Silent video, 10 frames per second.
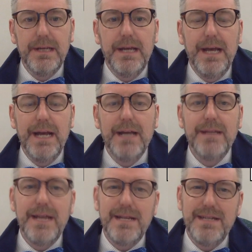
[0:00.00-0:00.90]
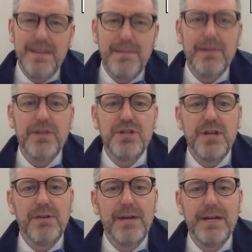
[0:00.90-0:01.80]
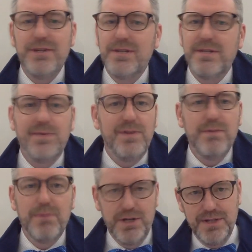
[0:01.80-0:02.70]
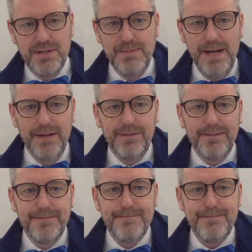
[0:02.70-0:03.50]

and that typically generated just a few precious smiles.